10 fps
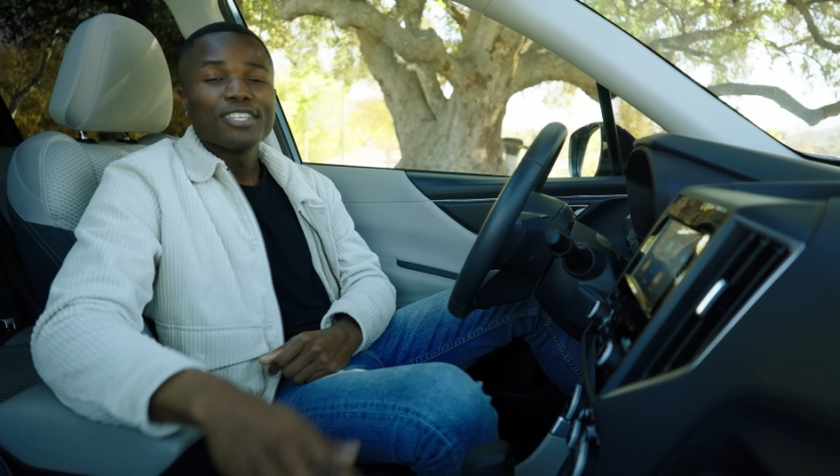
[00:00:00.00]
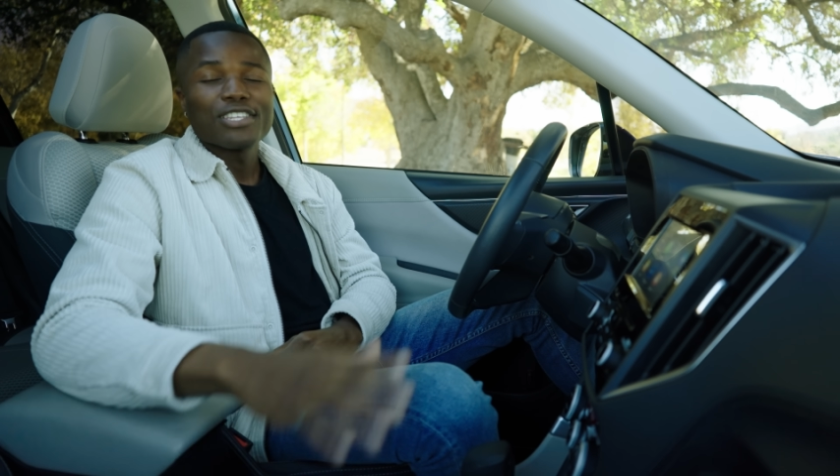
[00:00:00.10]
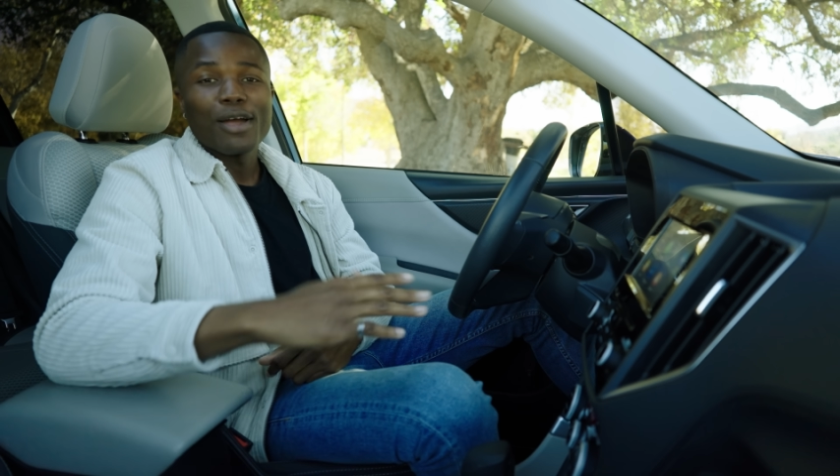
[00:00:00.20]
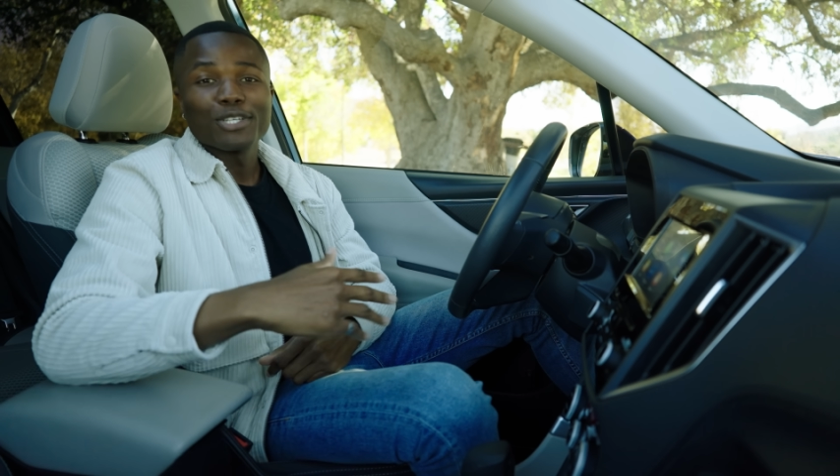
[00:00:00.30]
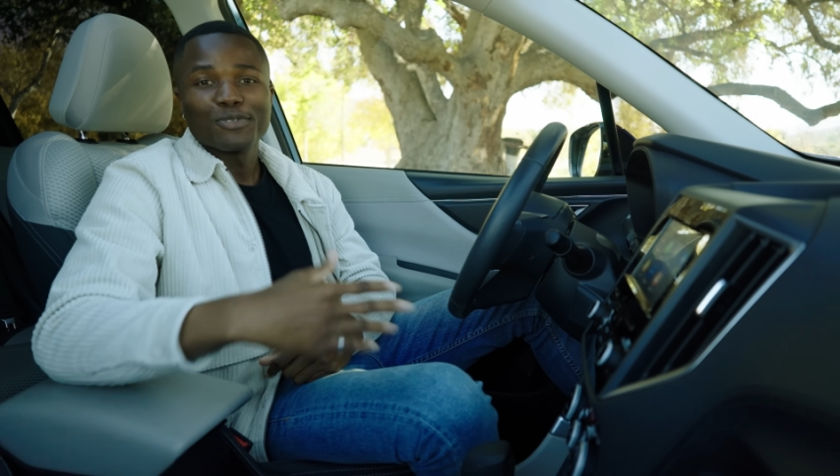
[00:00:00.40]

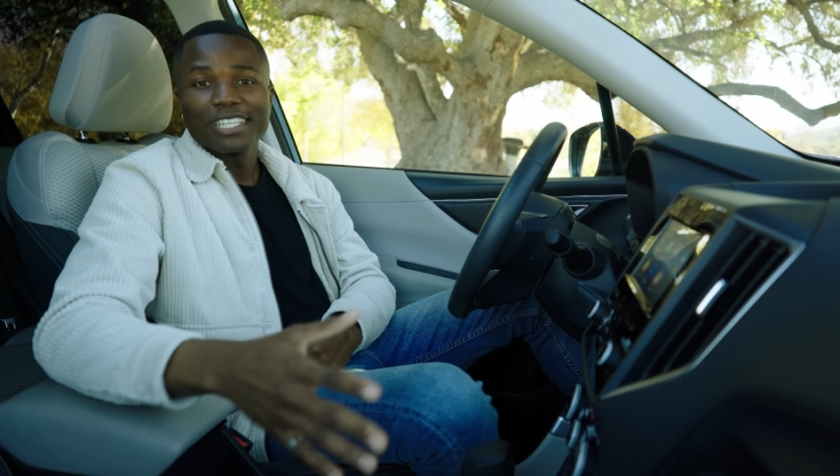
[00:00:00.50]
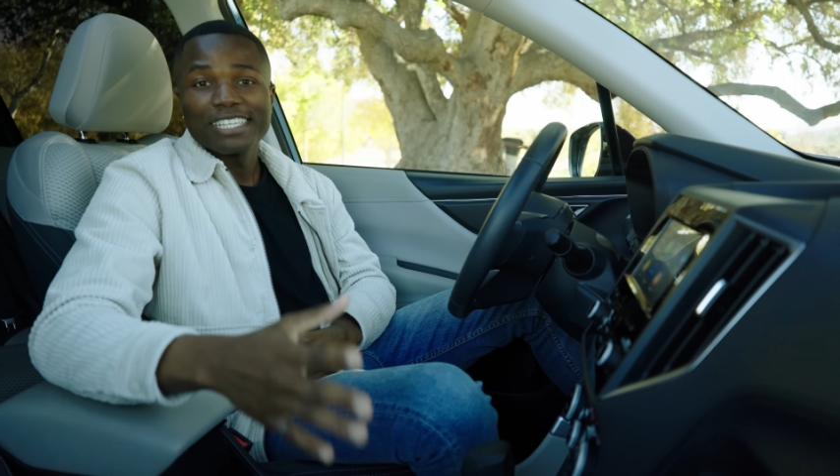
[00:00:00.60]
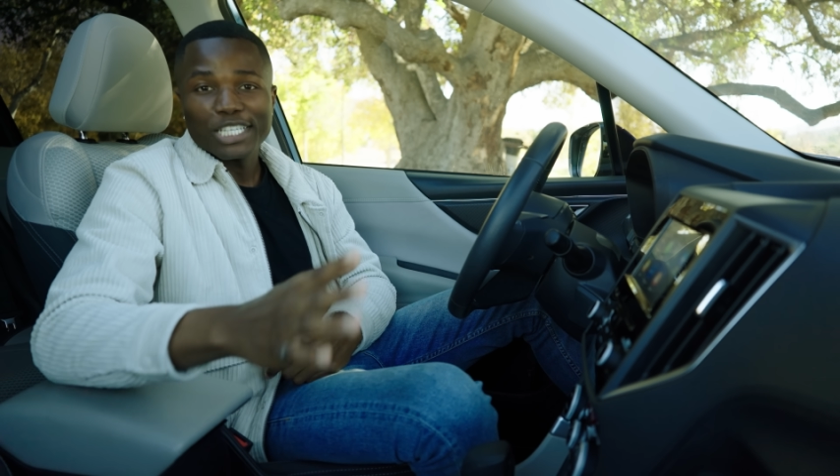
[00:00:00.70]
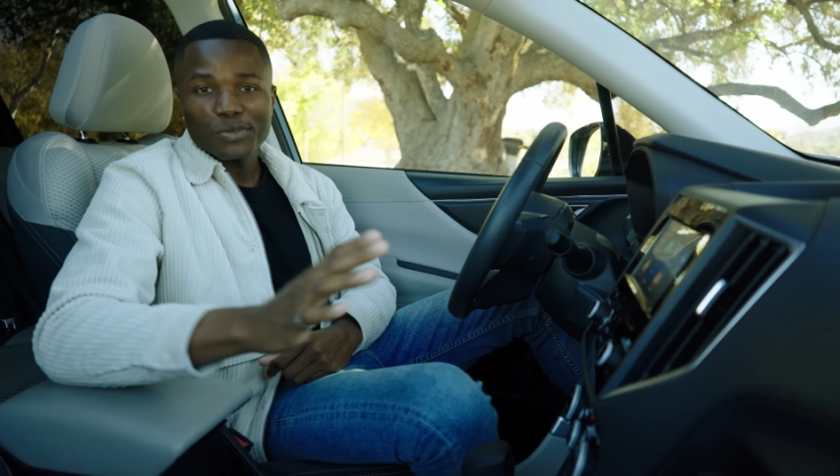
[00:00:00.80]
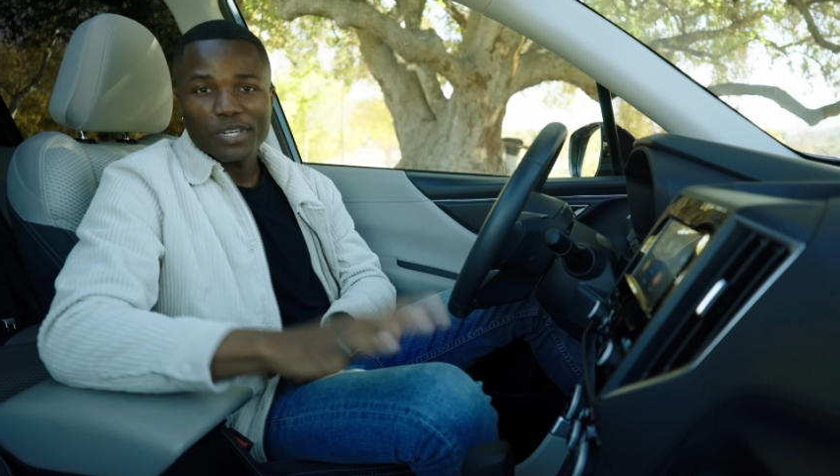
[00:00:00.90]
so that was really
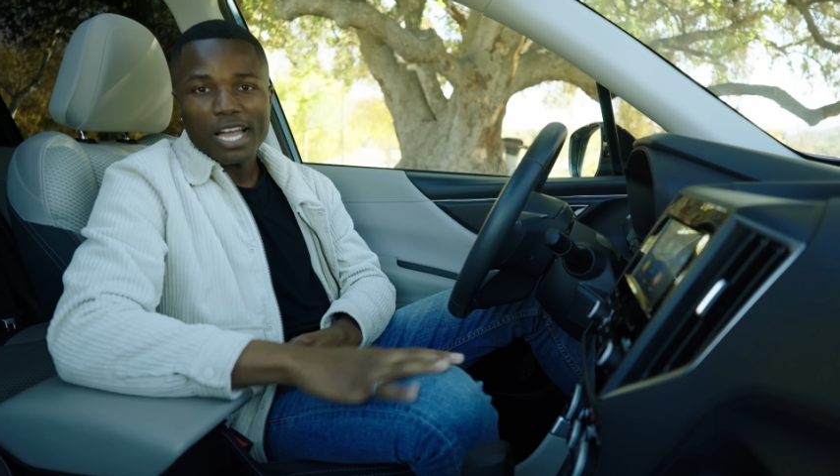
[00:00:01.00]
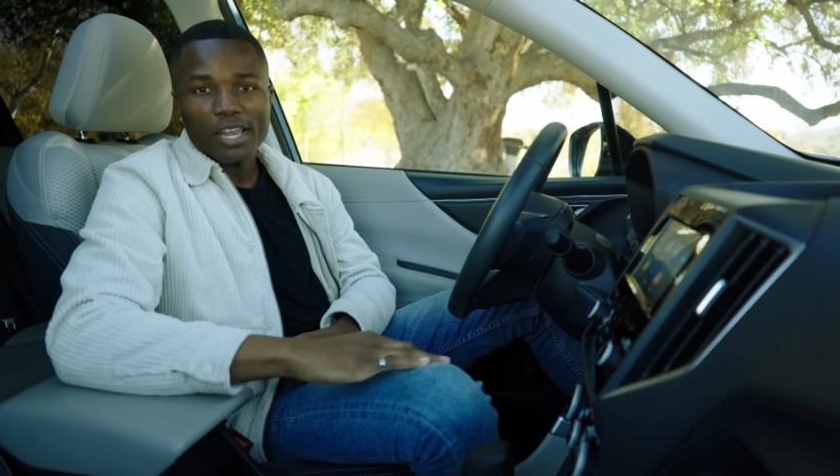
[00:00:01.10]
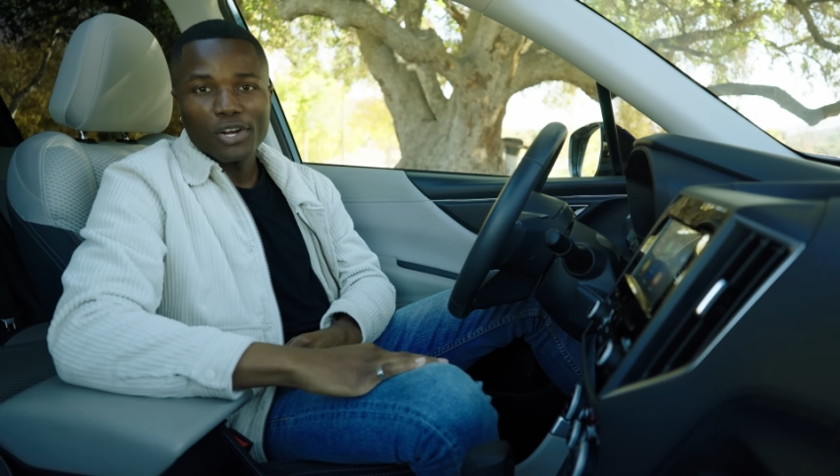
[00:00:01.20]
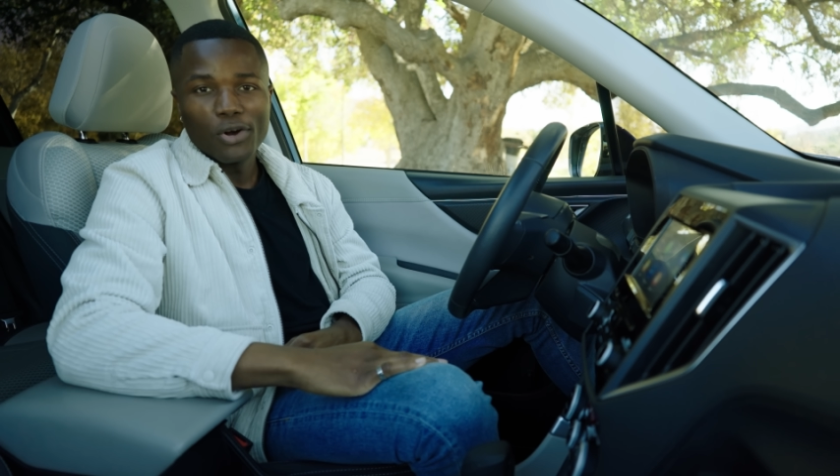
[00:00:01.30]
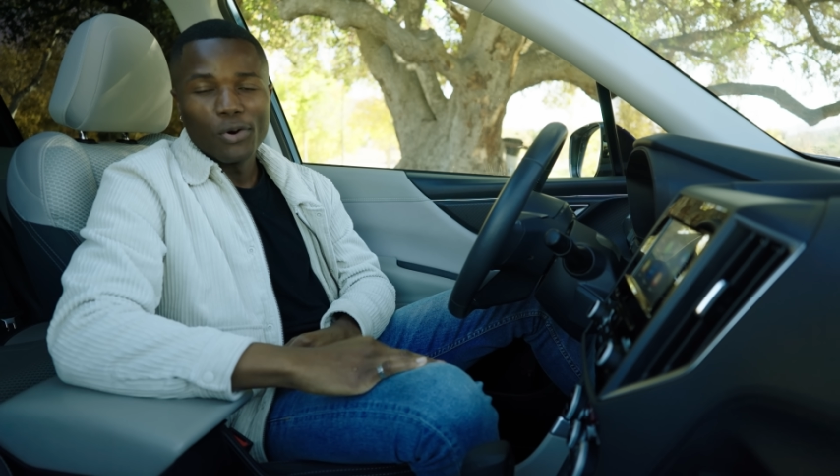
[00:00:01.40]
nice when it
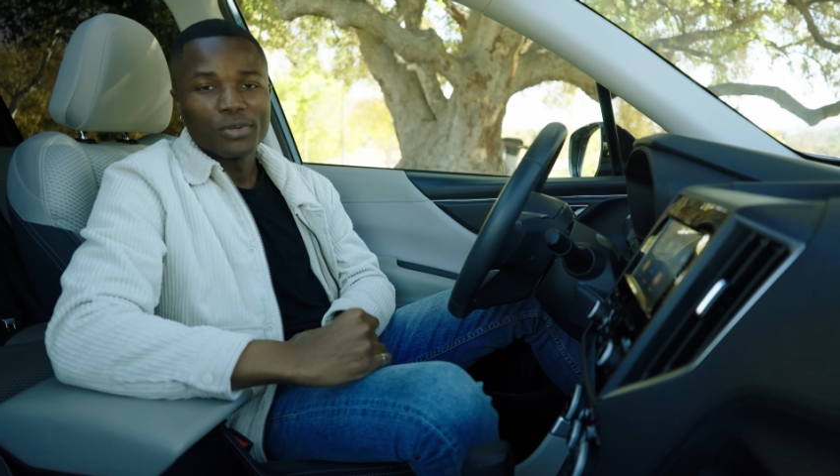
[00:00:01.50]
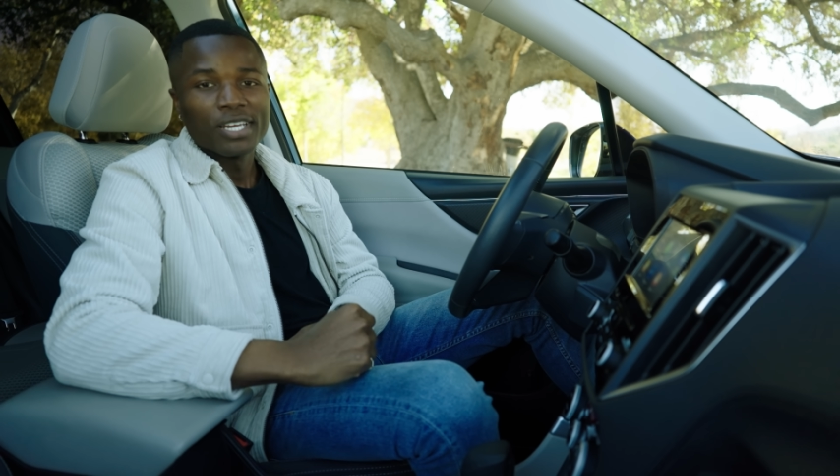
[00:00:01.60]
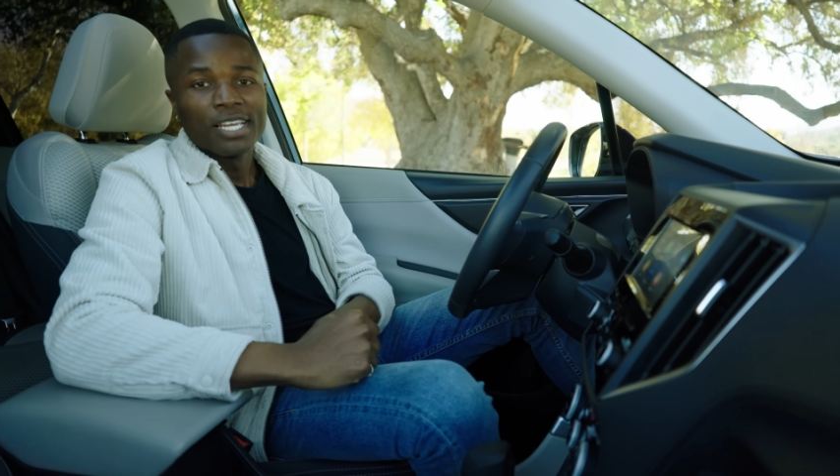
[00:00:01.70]
got cold.